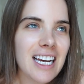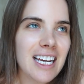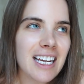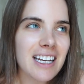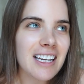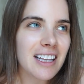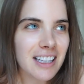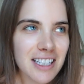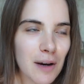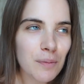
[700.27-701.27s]
in
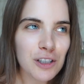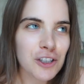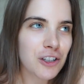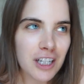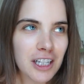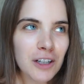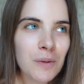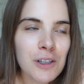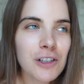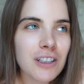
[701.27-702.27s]
the temperature here,
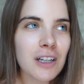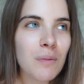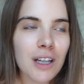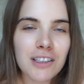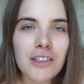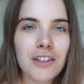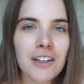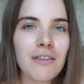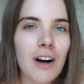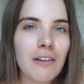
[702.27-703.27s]
which is like plus
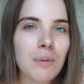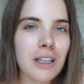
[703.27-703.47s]
35,